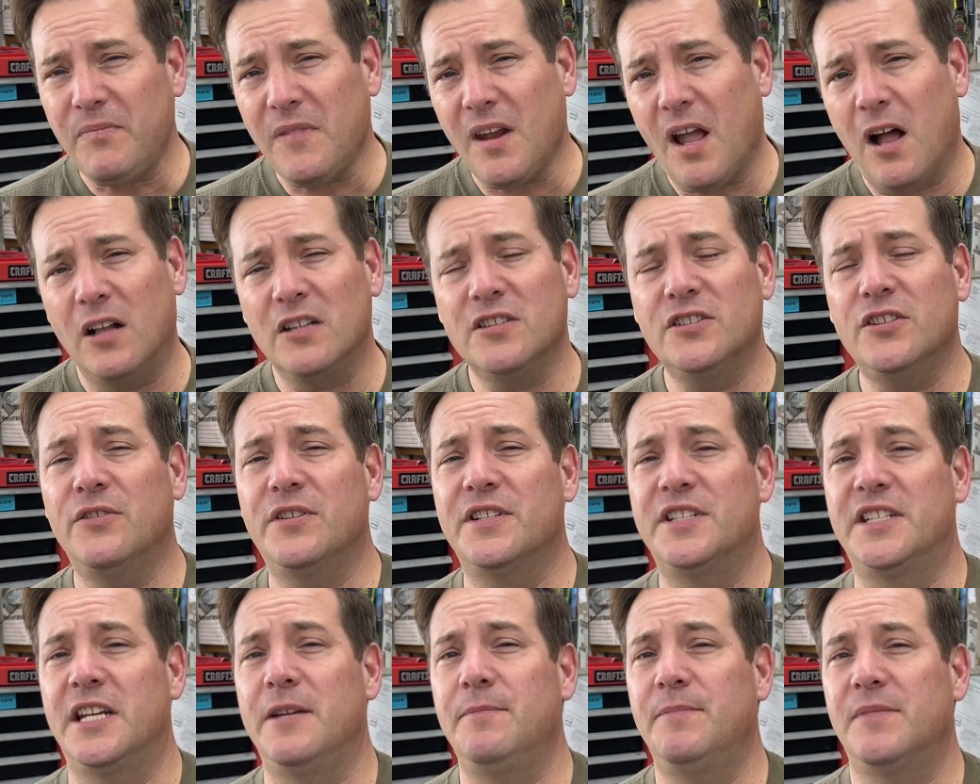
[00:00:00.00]
I'll do a
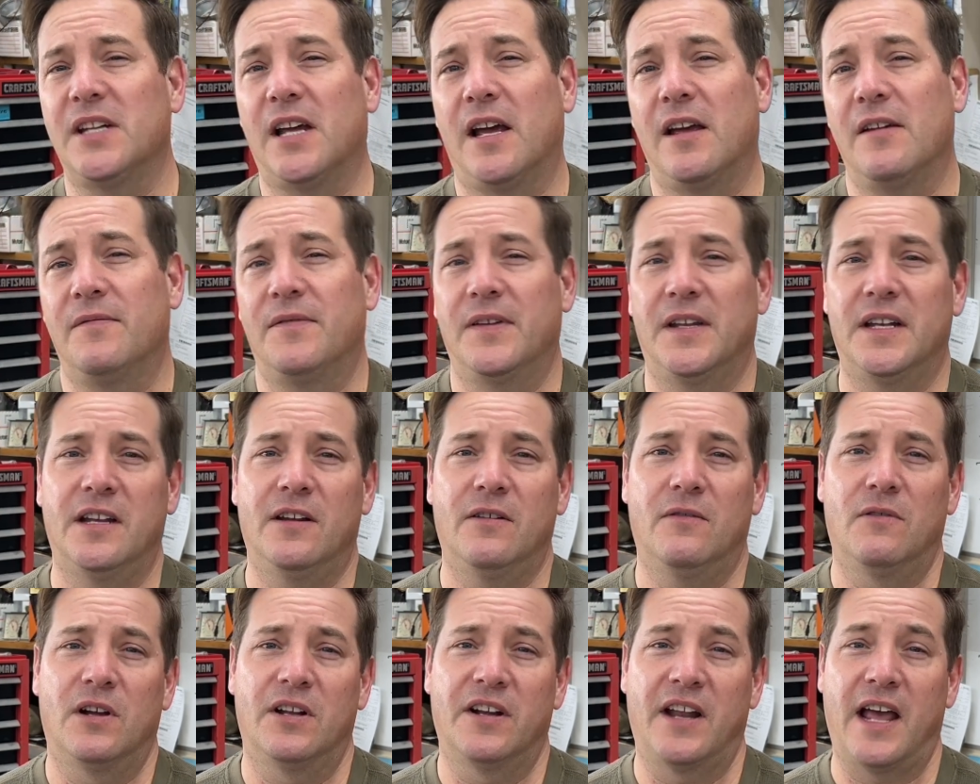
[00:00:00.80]
deep dive
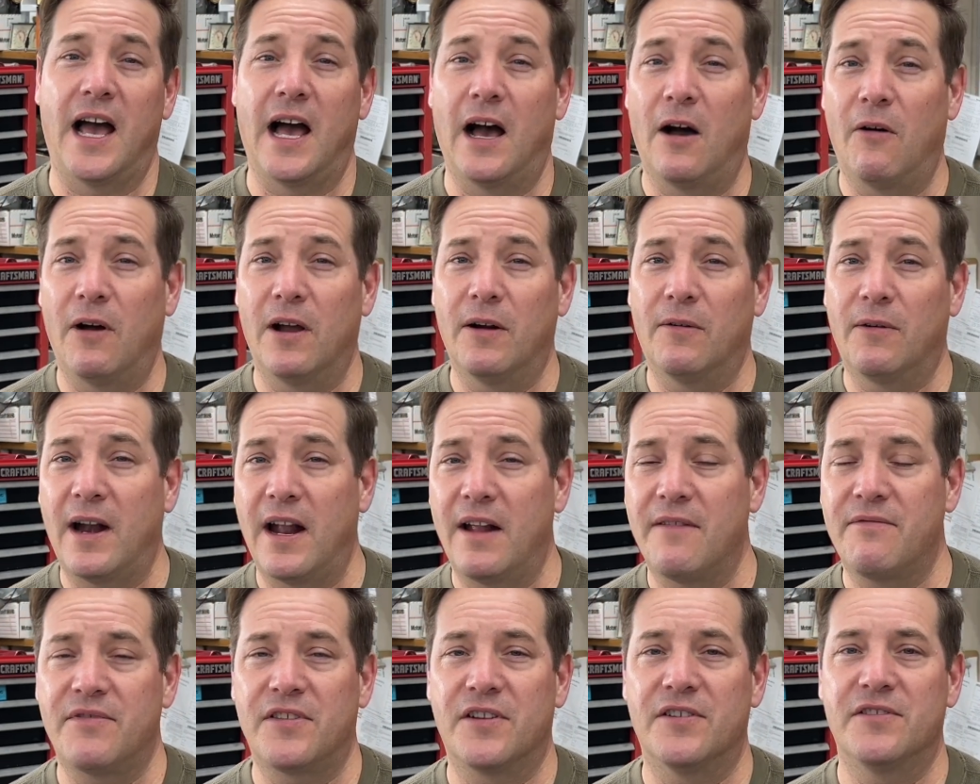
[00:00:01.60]
video on how I
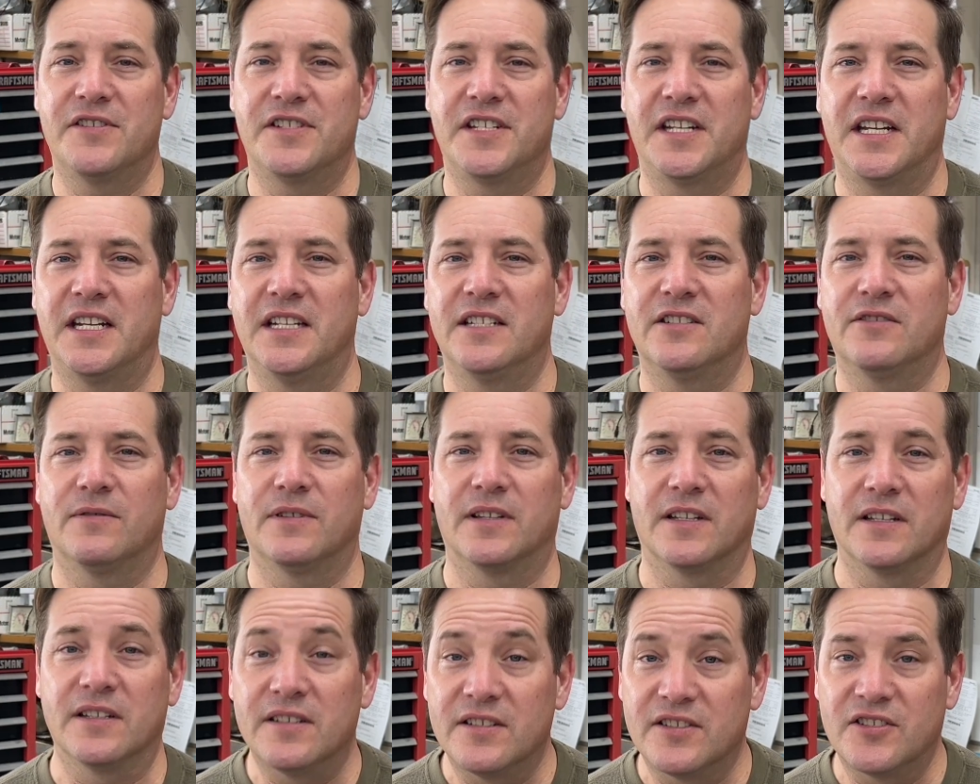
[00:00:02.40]
ran 13s
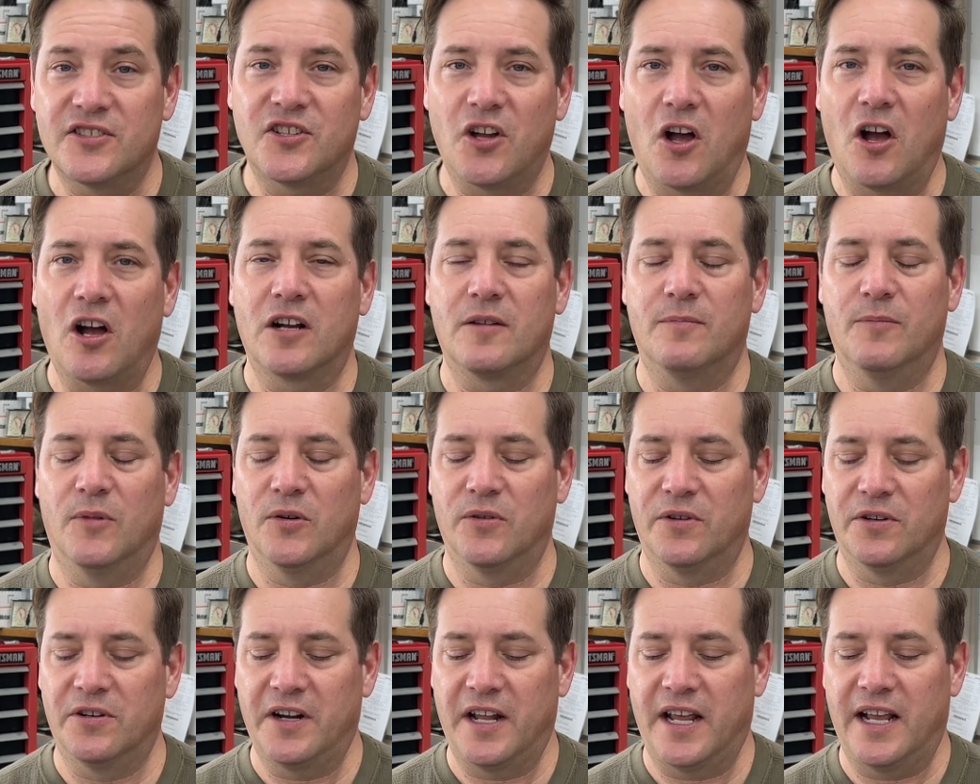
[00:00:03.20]
with a stock
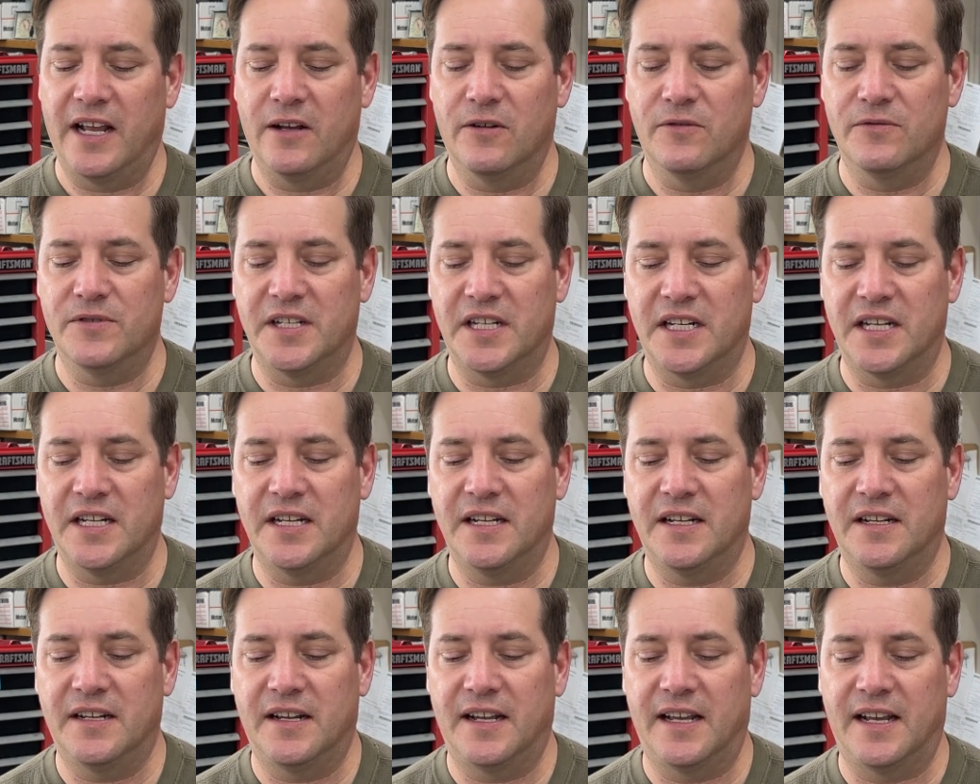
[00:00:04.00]
motored
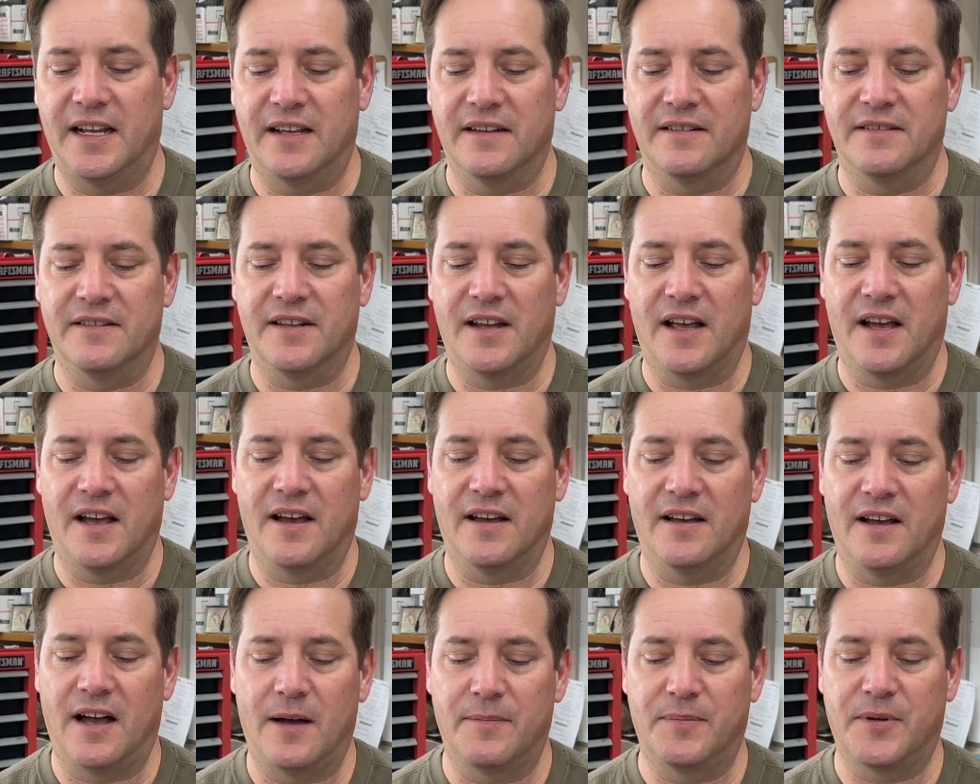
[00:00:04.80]
AOD in
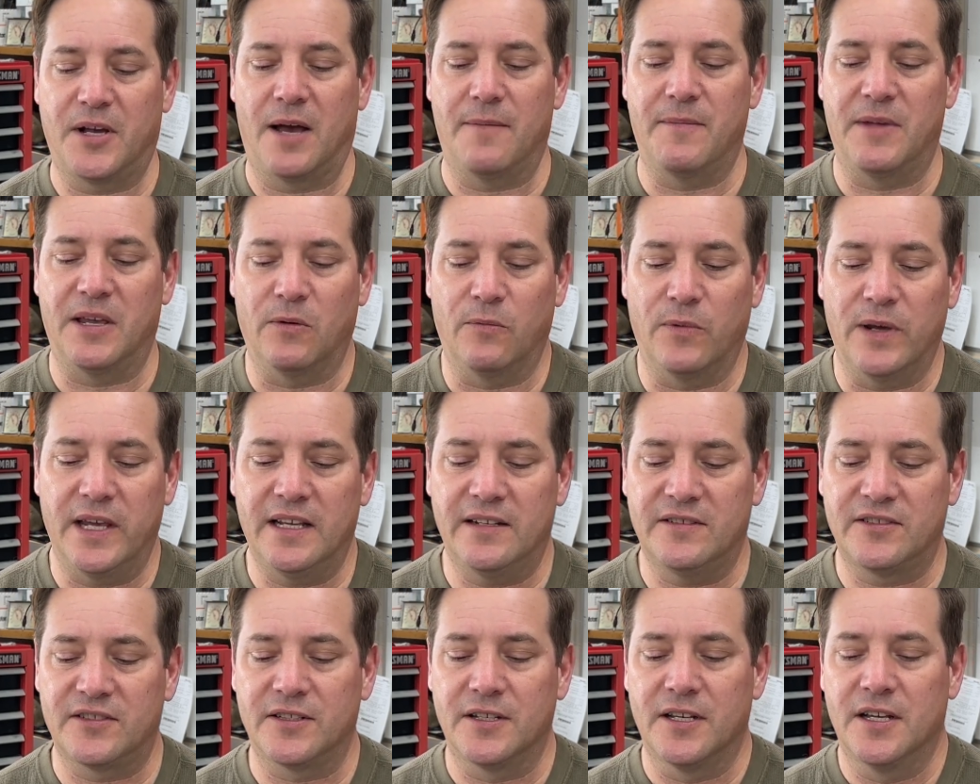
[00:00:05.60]
upcoming
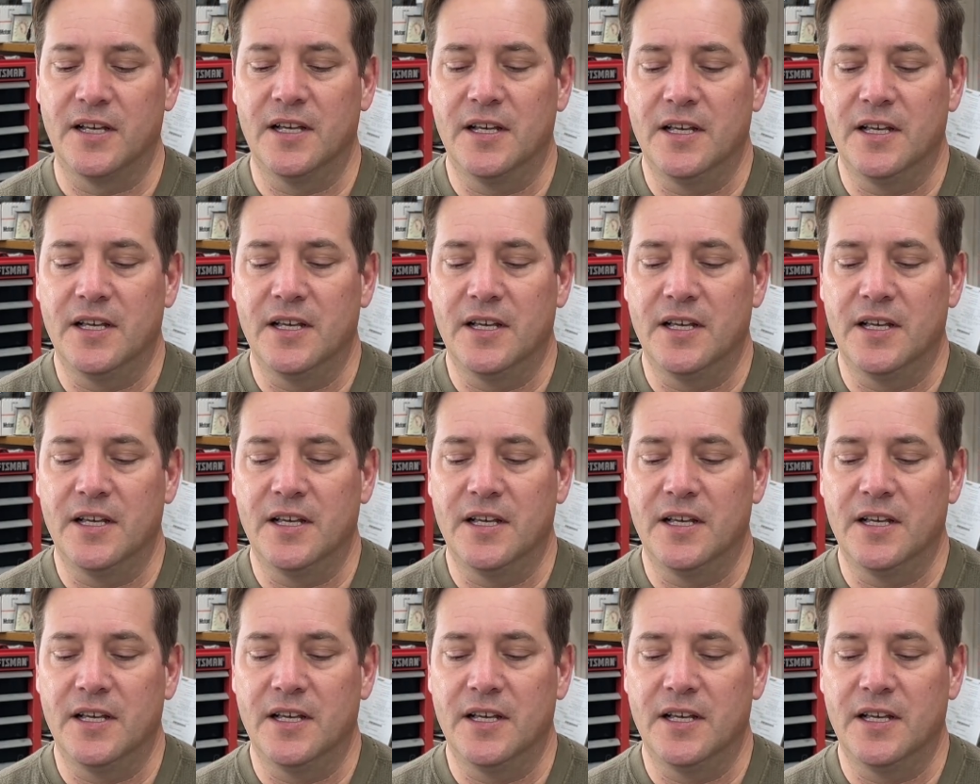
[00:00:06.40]
weeks.